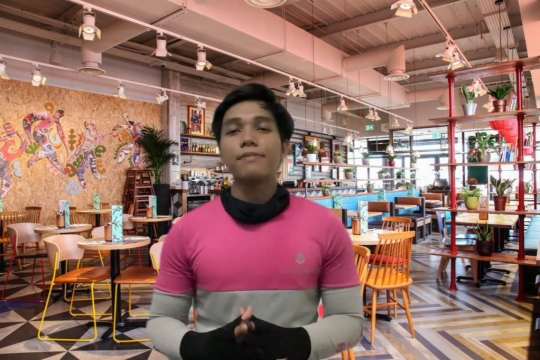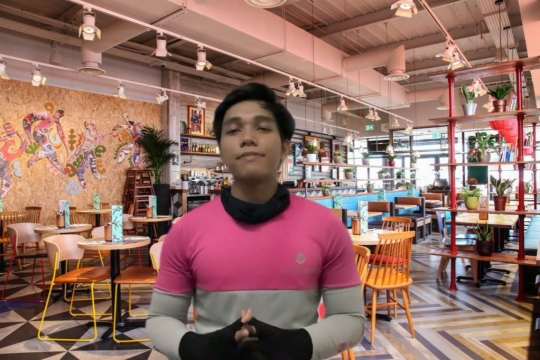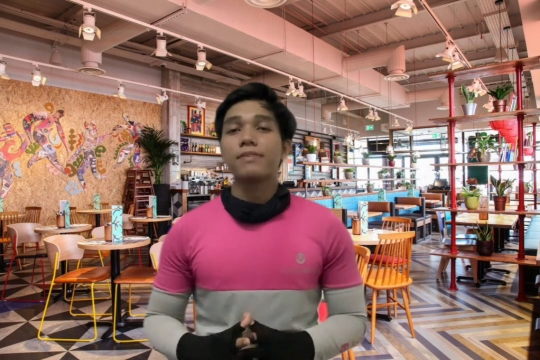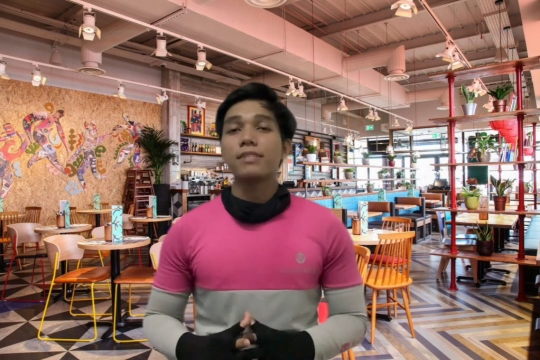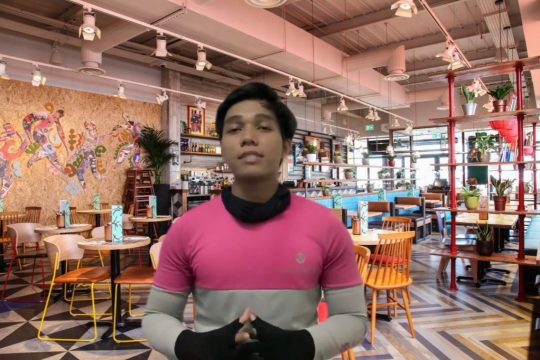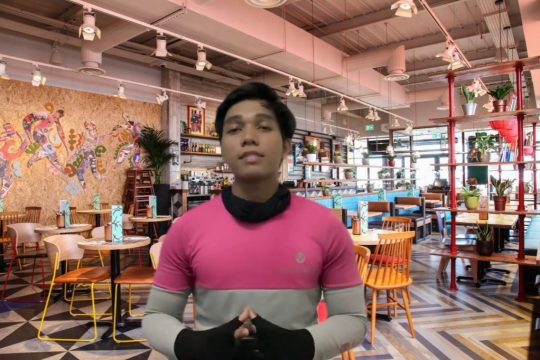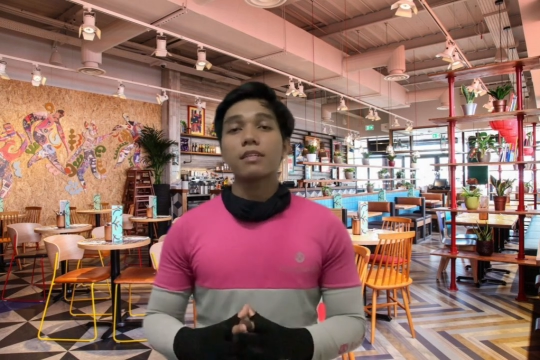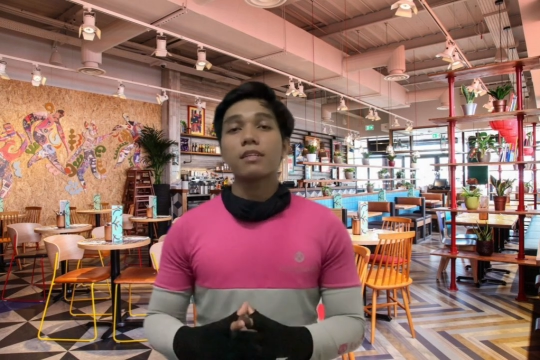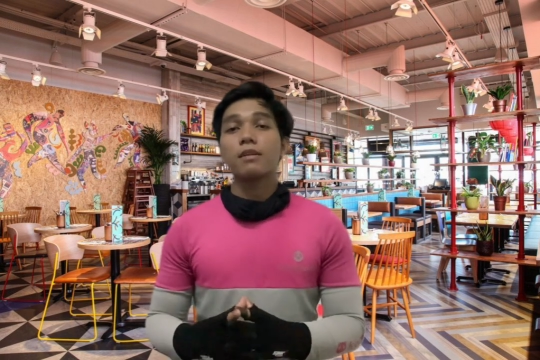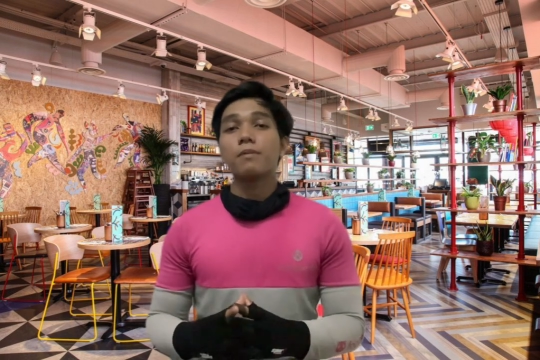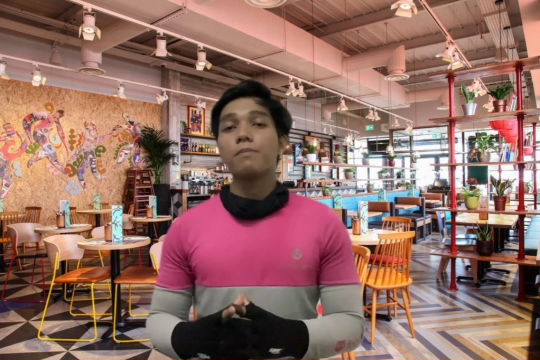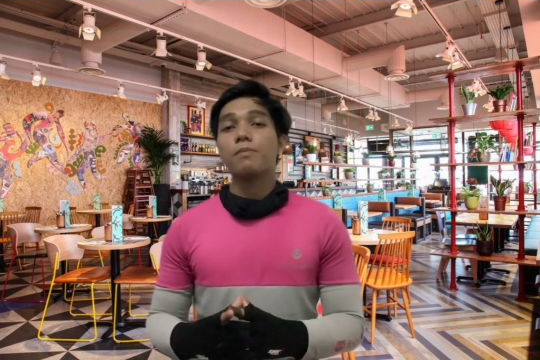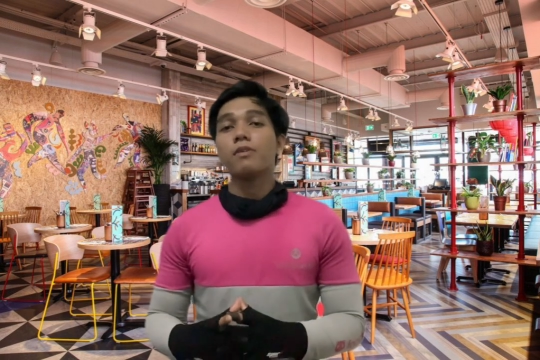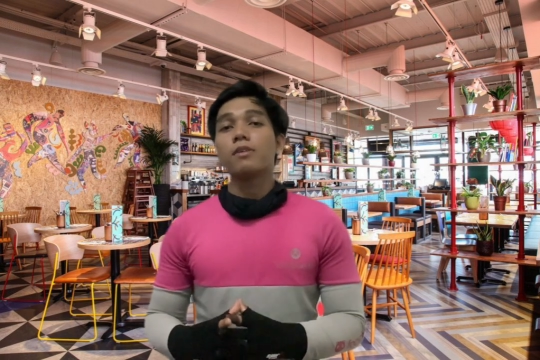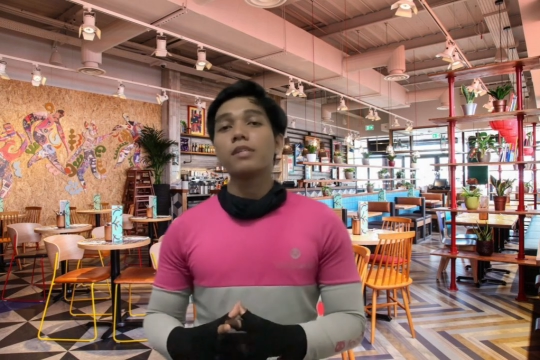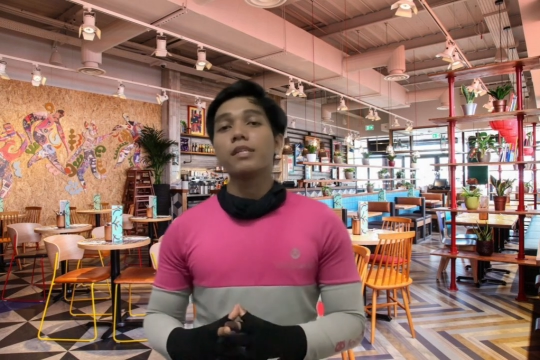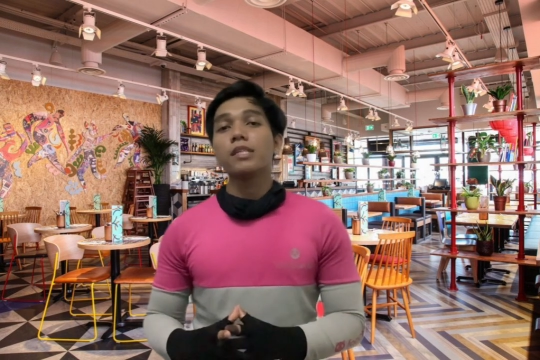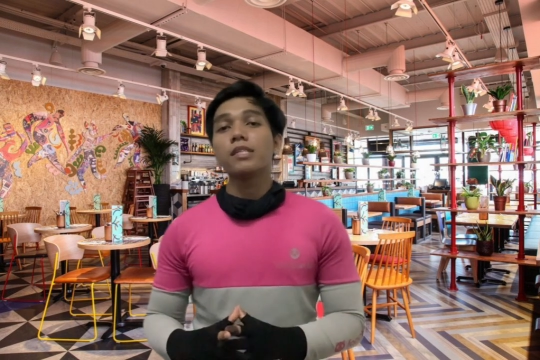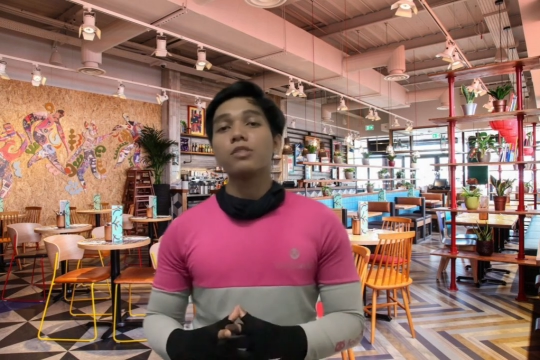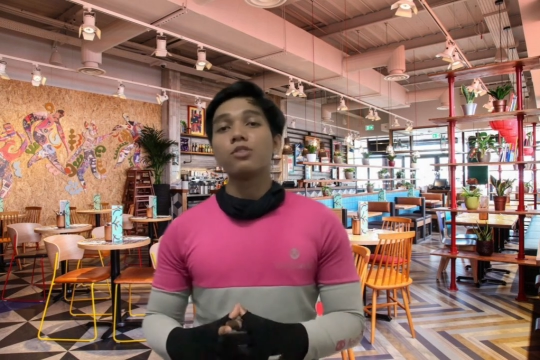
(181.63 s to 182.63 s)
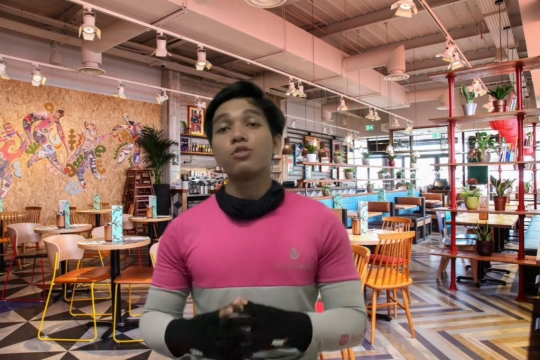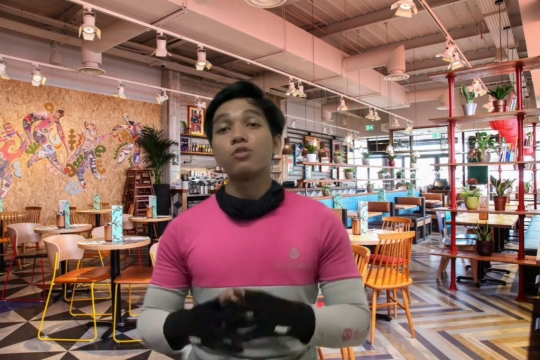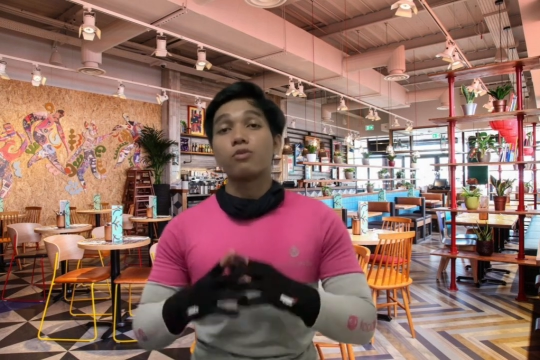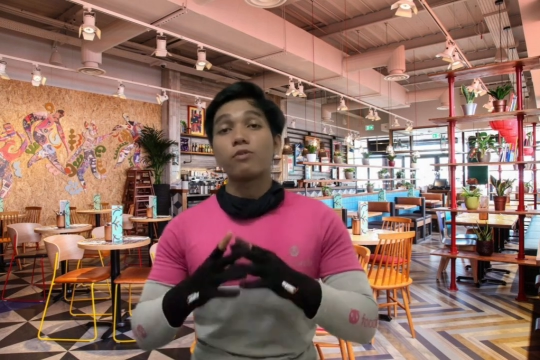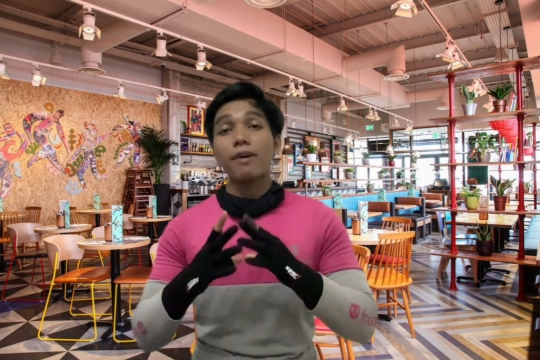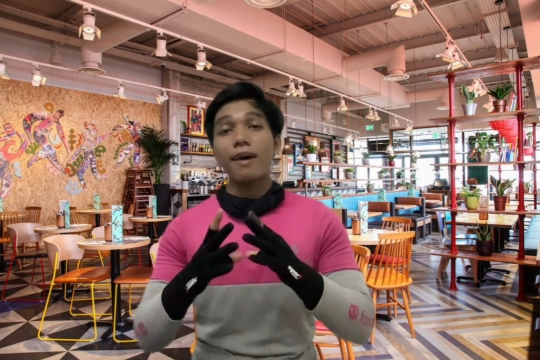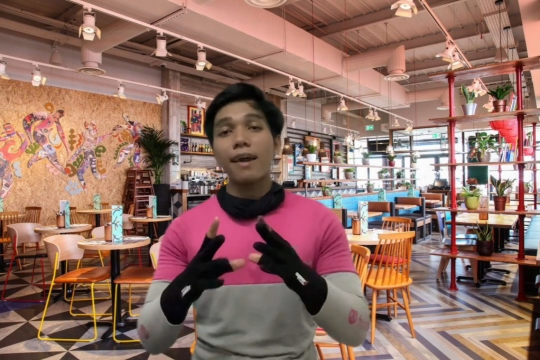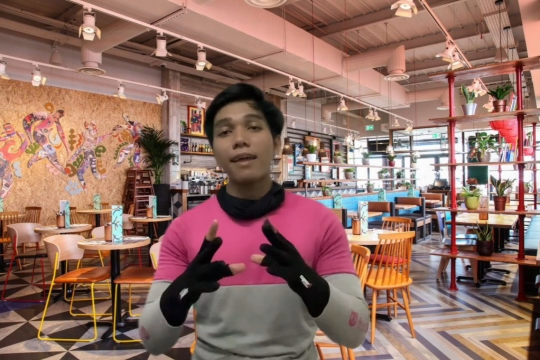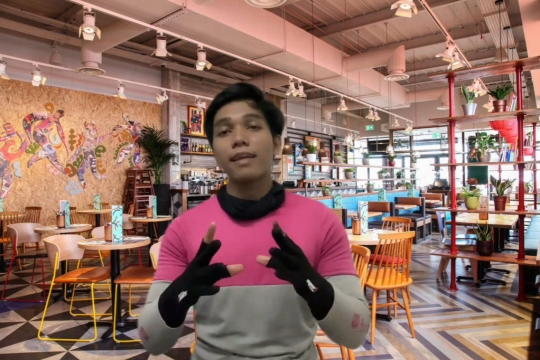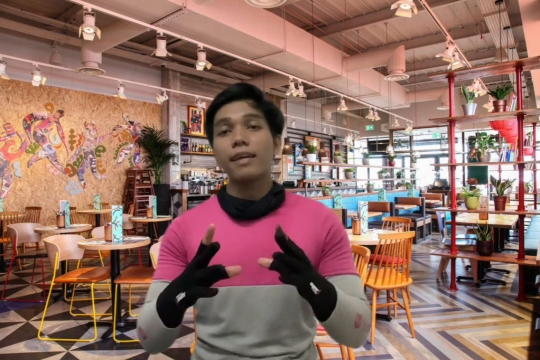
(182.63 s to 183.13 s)
physical body to
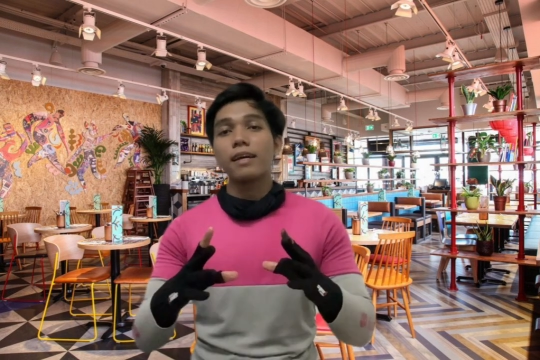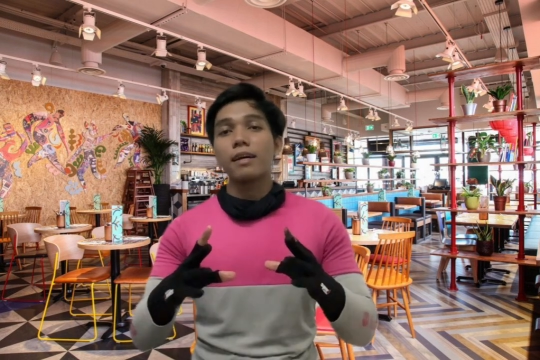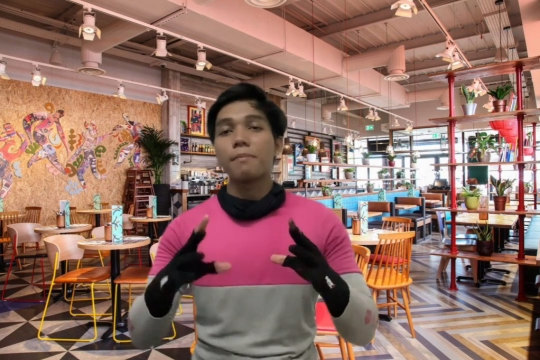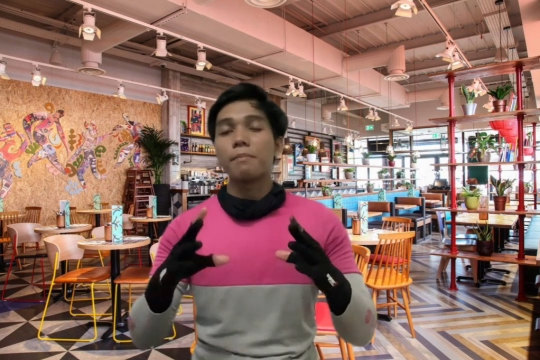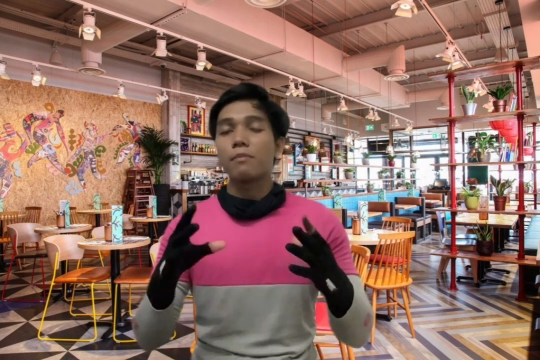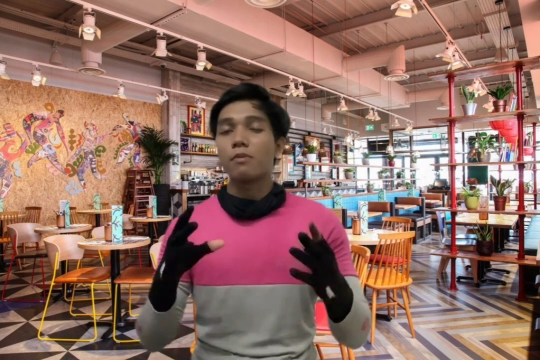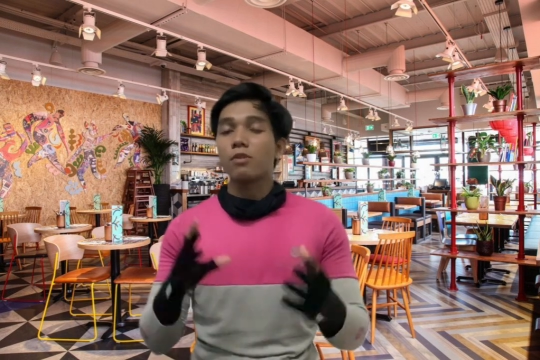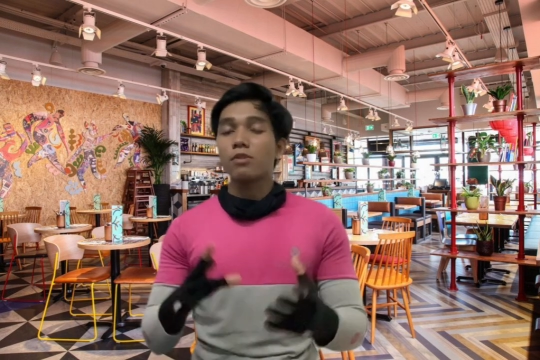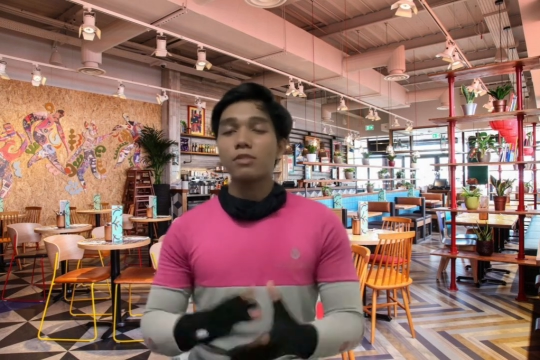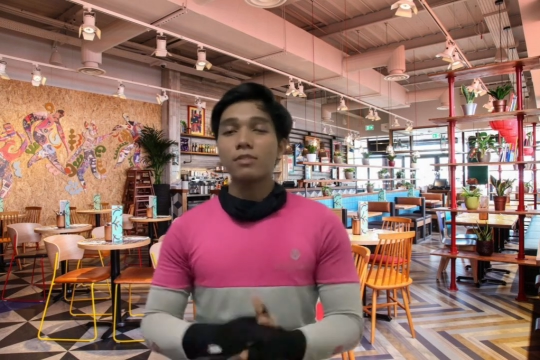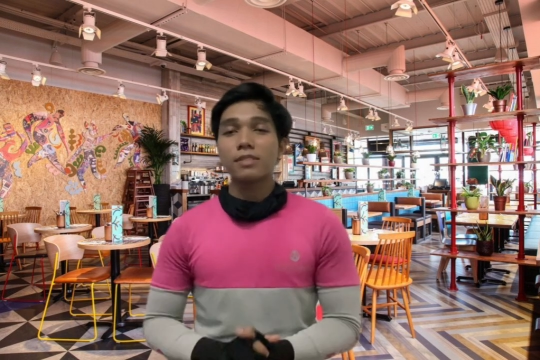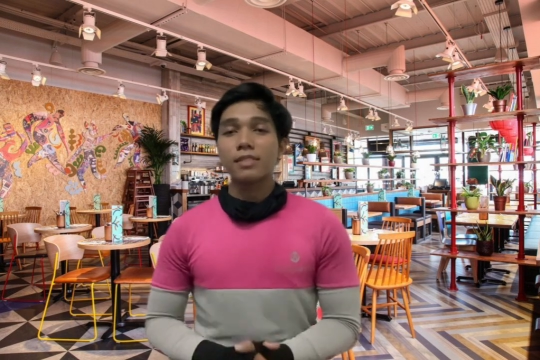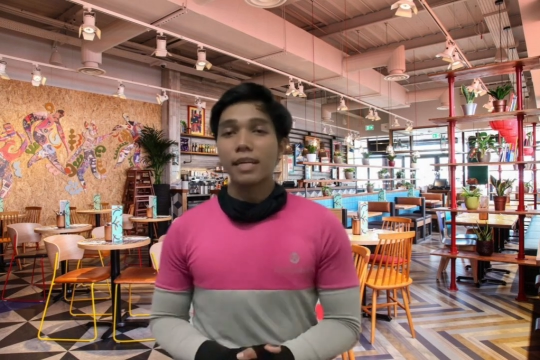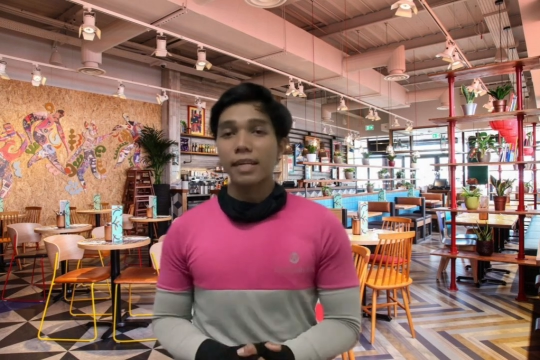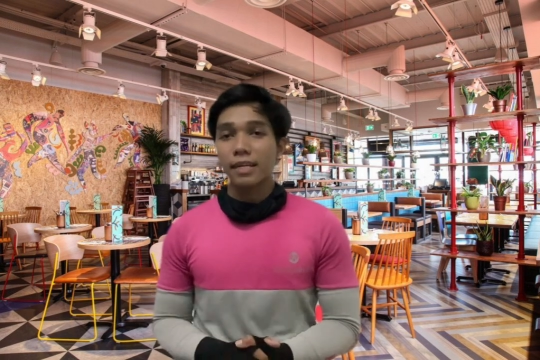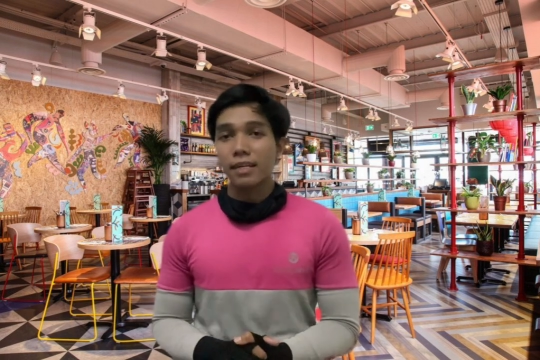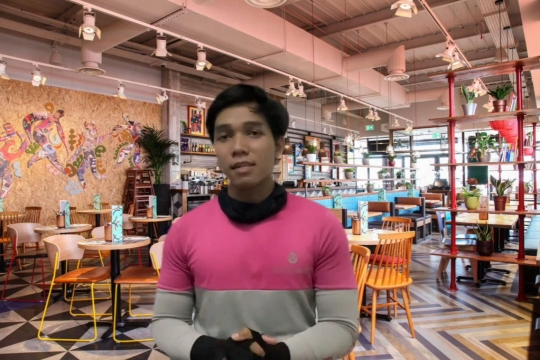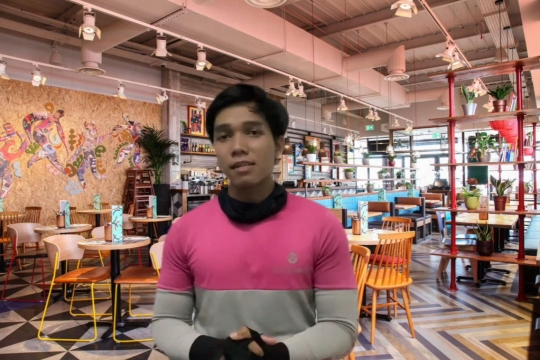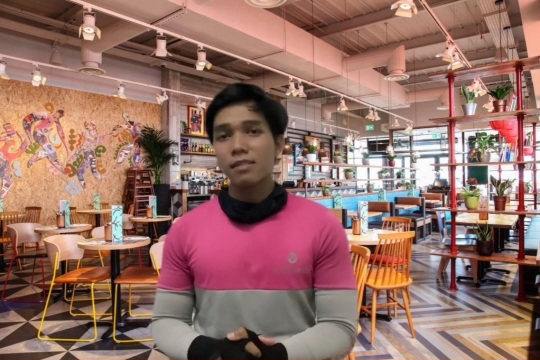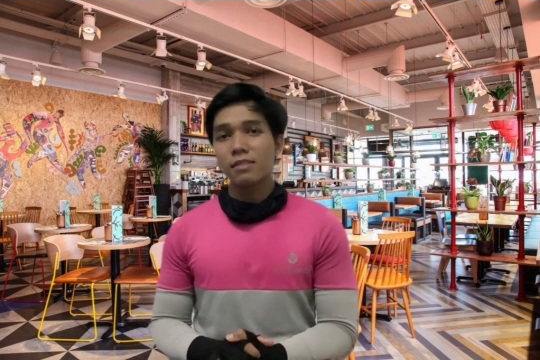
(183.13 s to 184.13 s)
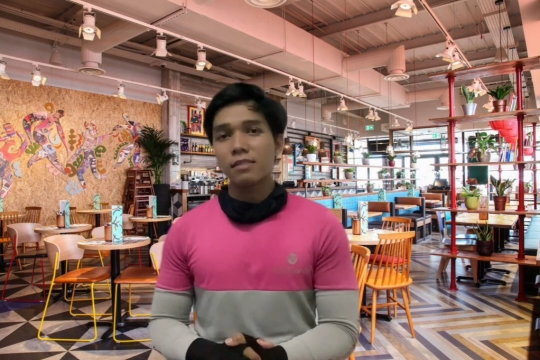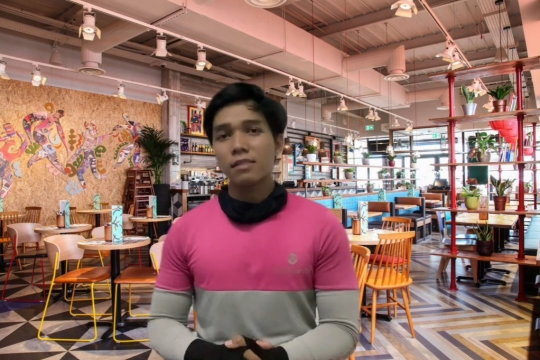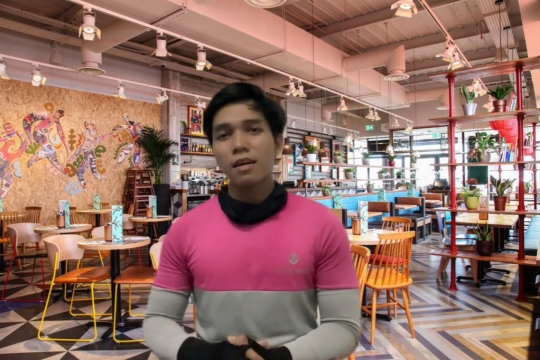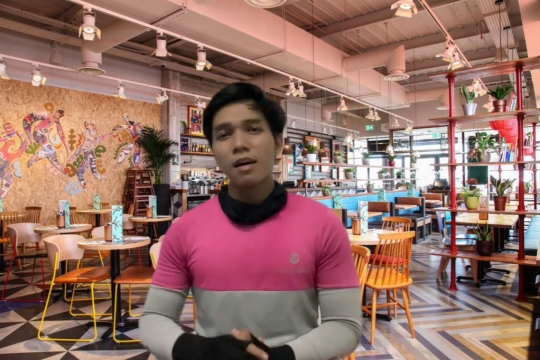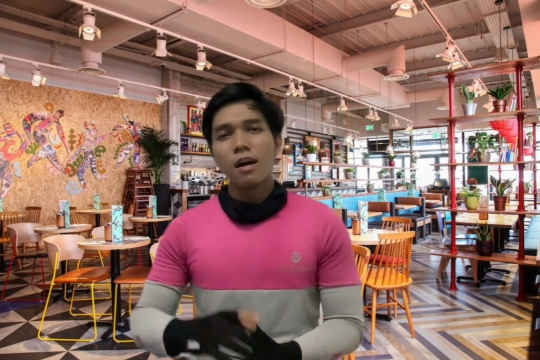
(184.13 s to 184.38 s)
riding a motorcycle